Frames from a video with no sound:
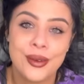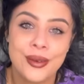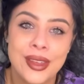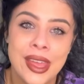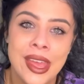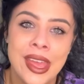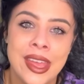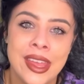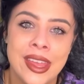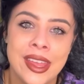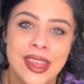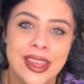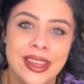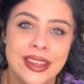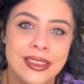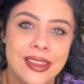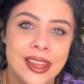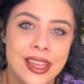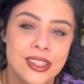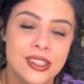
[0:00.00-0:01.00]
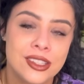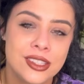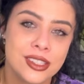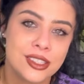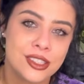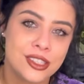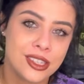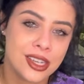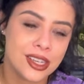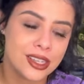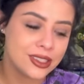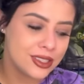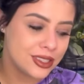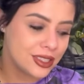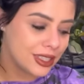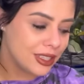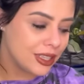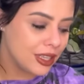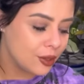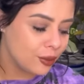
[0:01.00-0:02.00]
Okay, let's just
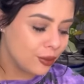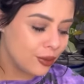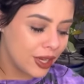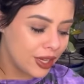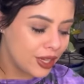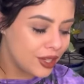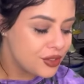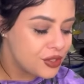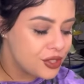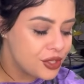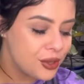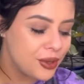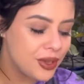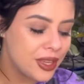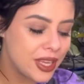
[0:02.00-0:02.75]
get right into